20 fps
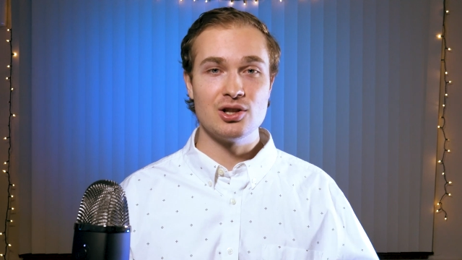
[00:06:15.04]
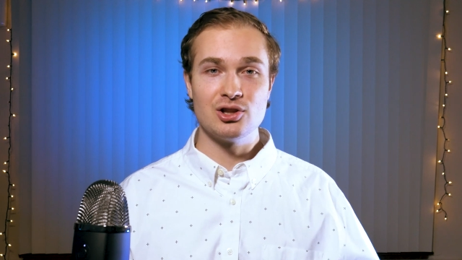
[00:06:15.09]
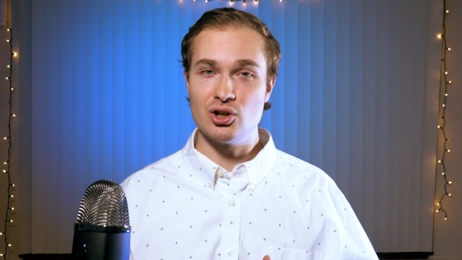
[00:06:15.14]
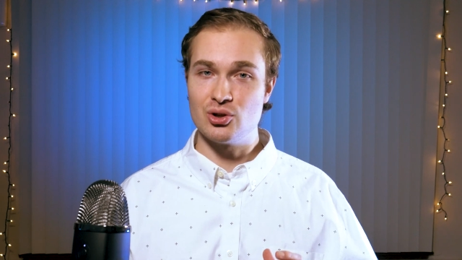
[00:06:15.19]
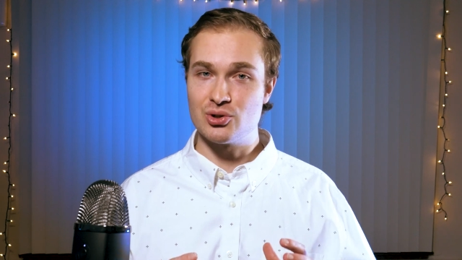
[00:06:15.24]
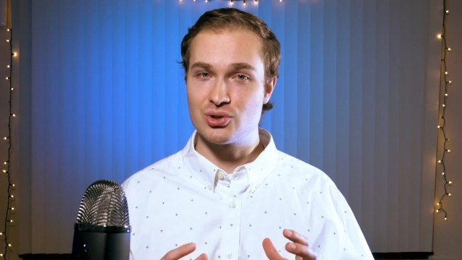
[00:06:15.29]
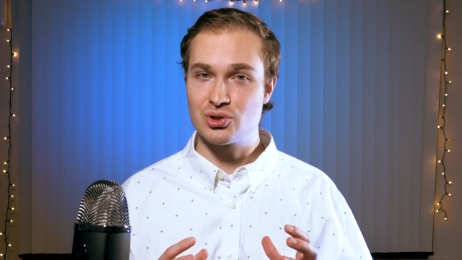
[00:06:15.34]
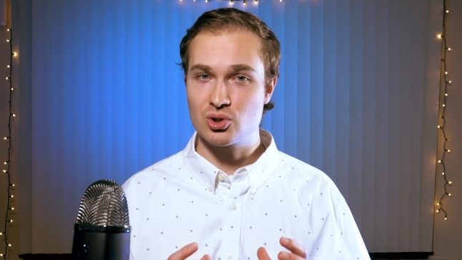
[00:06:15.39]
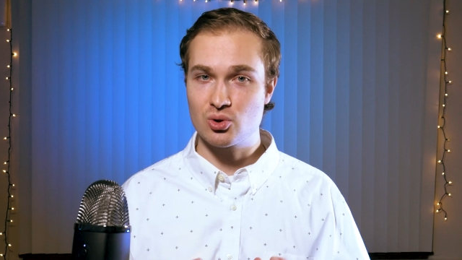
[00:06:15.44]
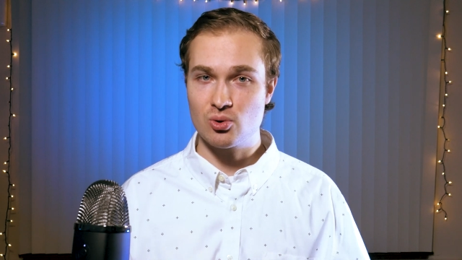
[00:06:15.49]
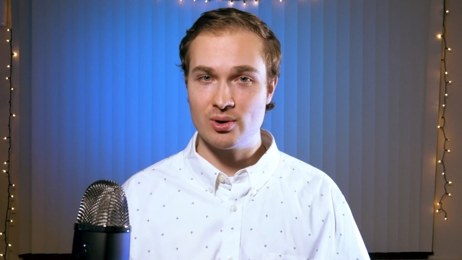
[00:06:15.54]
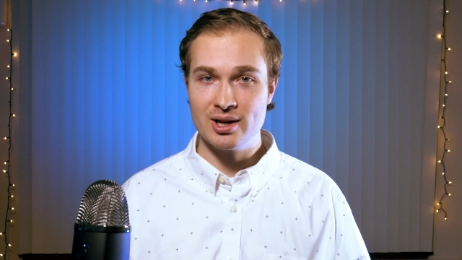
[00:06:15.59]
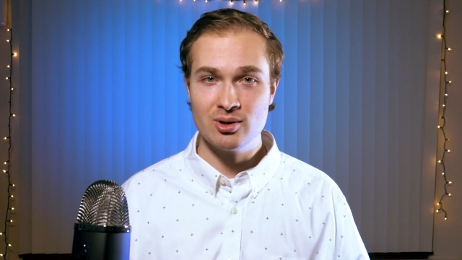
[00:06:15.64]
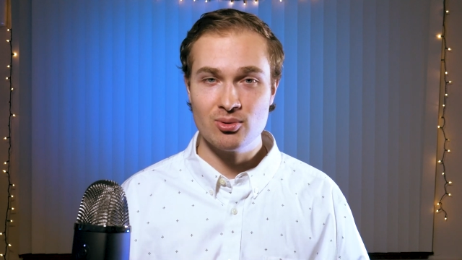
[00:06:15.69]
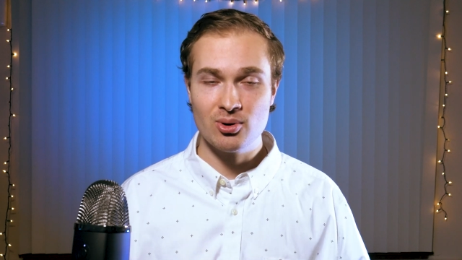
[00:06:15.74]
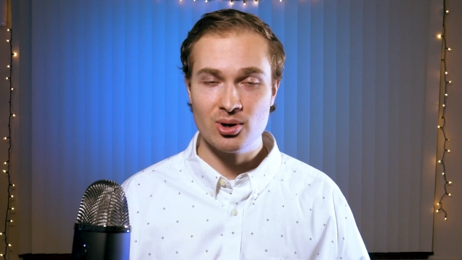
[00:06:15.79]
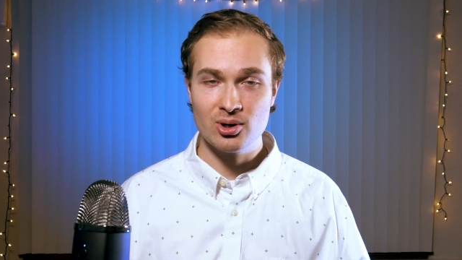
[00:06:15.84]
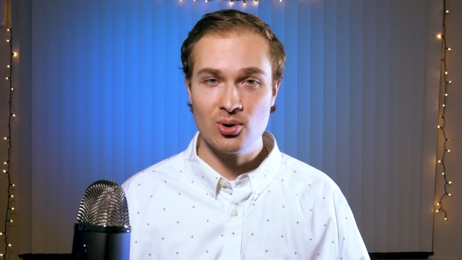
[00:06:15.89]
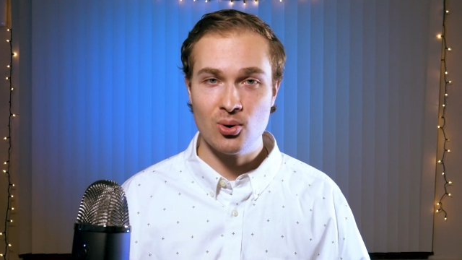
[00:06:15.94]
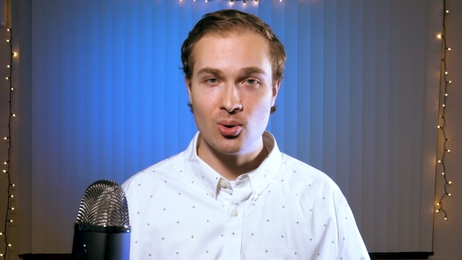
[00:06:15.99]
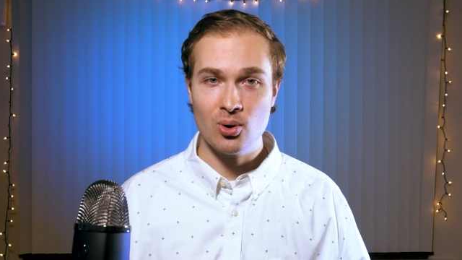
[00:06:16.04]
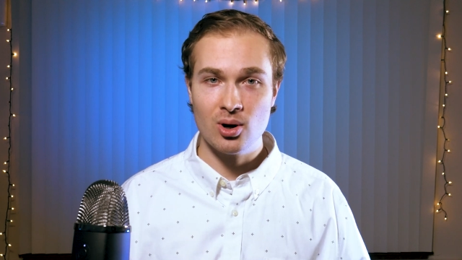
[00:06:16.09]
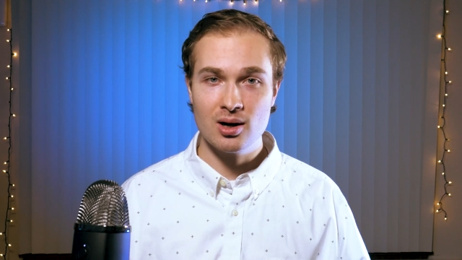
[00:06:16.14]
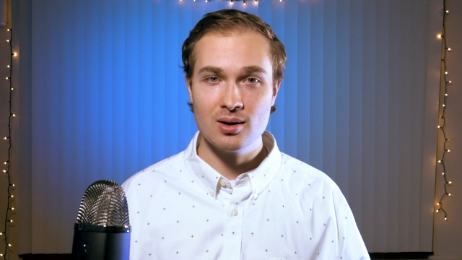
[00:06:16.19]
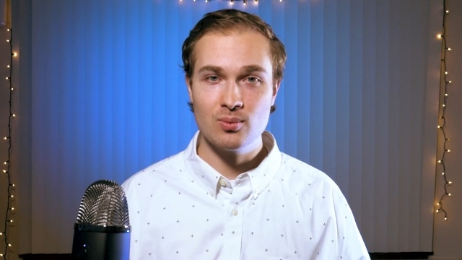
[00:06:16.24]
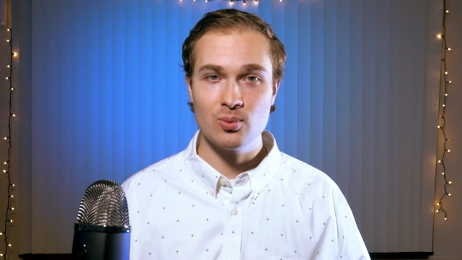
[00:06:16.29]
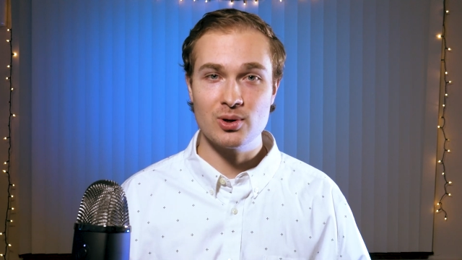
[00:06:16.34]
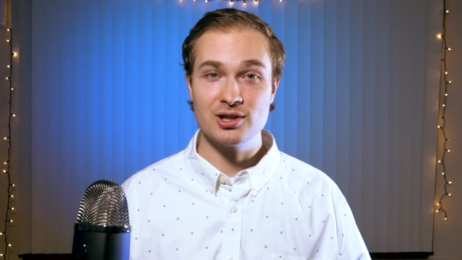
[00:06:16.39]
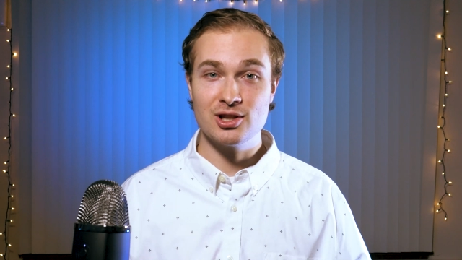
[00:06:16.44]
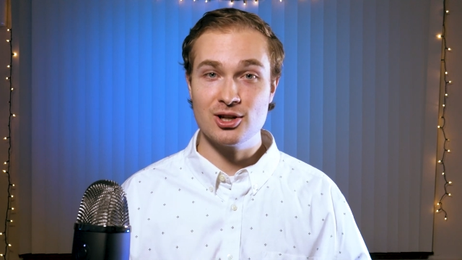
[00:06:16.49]
They'll screen
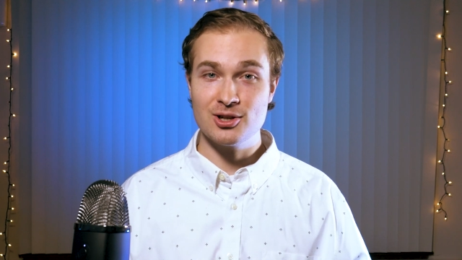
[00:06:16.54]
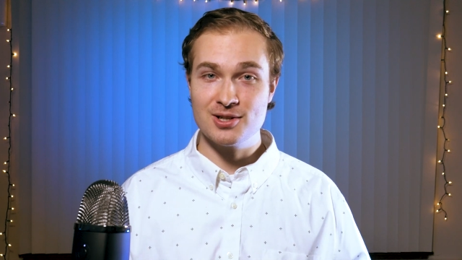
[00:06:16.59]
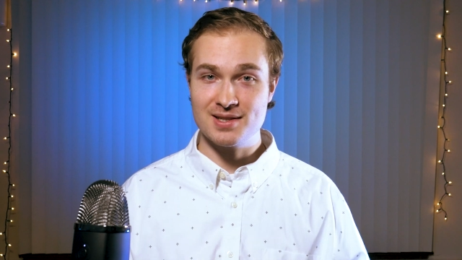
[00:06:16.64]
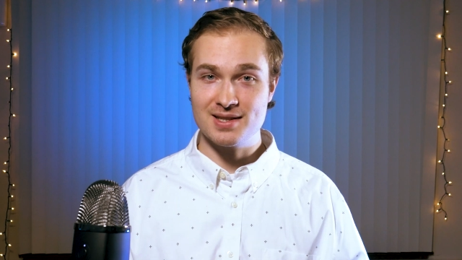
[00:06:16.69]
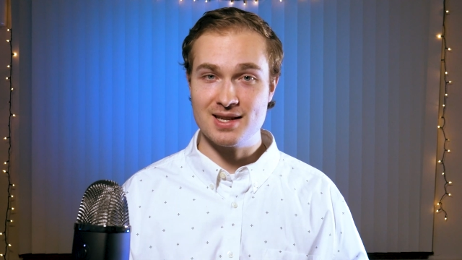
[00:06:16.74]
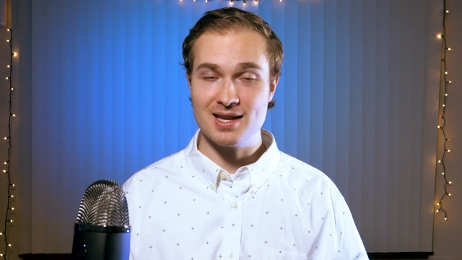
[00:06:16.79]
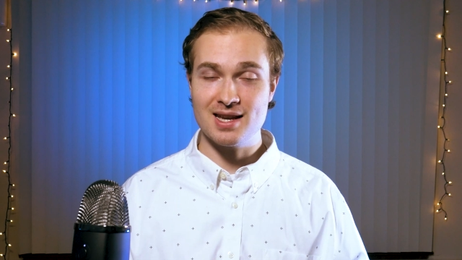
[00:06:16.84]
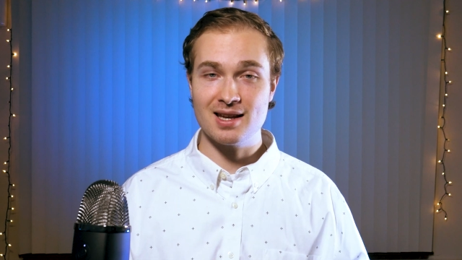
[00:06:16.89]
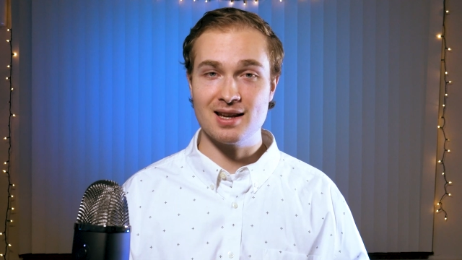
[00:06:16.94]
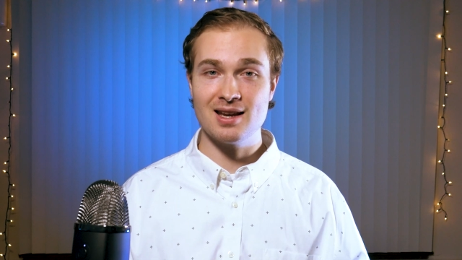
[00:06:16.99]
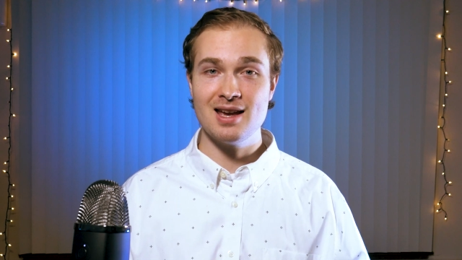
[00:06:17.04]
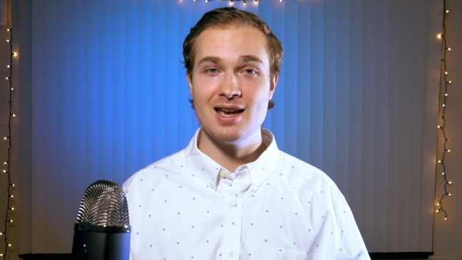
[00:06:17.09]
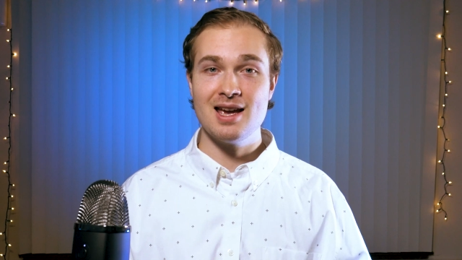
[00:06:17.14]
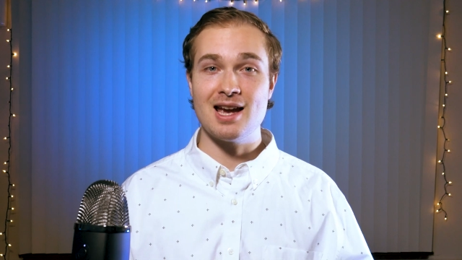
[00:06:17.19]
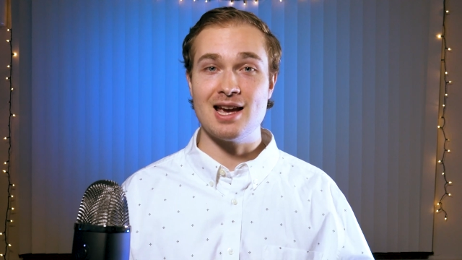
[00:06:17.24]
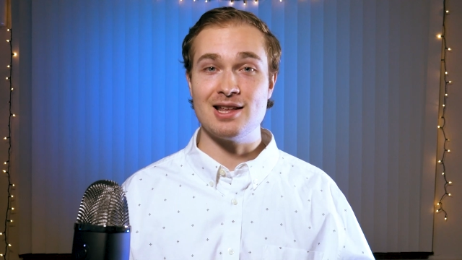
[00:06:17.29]
record what they're seeing,